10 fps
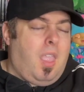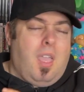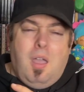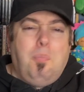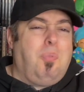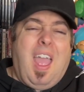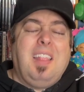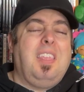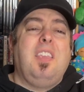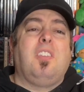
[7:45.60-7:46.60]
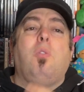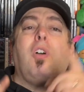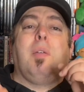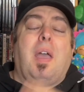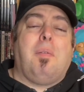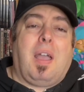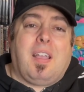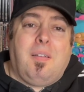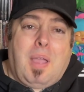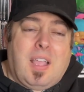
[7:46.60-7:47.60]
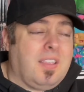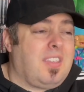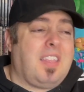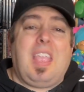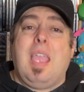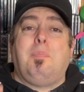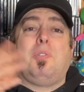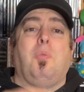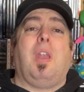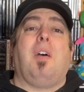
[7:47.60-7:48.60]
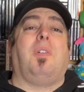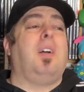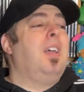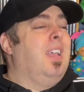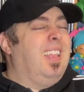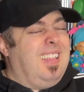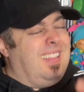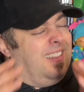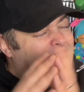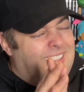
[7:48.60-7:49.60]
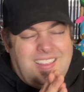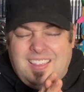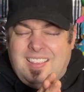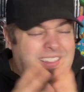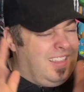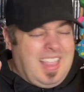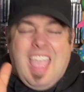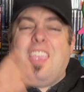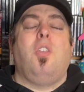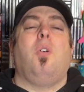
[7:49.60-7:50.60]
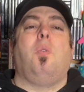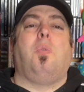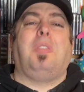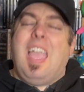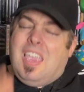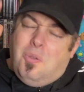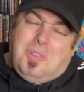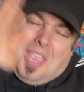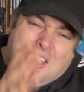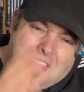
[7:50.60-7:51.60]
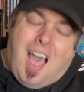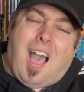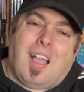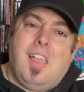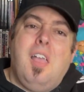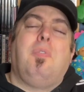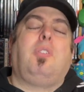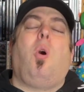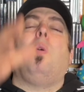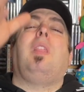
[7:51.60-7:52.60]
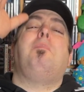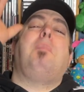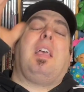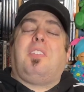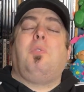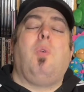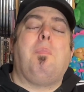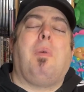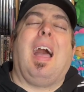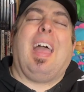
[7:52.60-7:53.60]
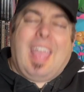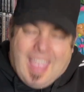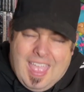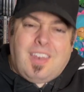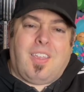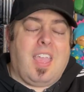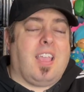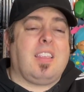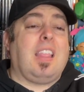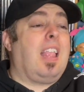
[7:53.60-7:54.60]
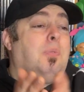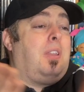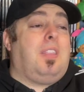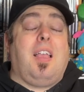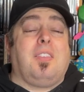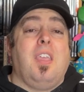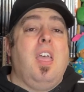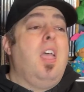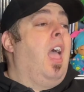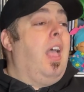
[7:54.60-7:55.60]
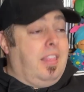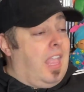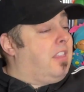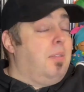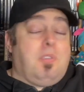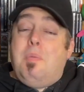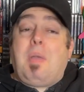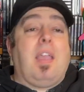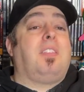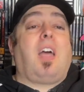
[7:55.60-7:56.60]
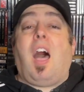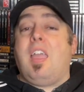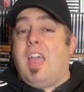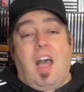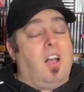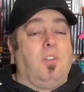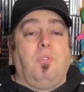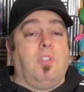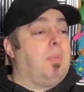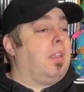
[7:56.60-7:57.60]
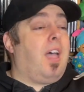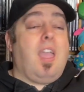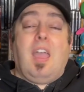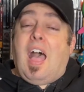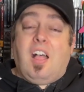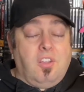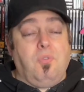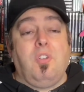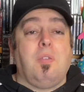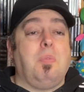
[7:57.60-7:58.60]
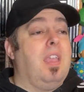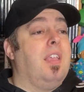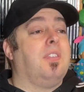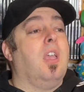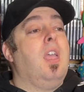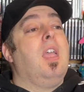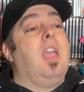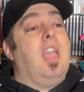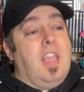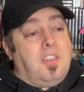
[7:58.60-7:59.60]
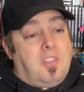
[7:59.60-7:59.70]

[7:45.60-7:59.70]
uh Bradlees and go look at my my, my cassette tapes or whatever. Eh, eh, eh, thank you thank you tiktok for totally messing with my head okay because that's what it does that seems to be my entire algorithm my entire algorithm is is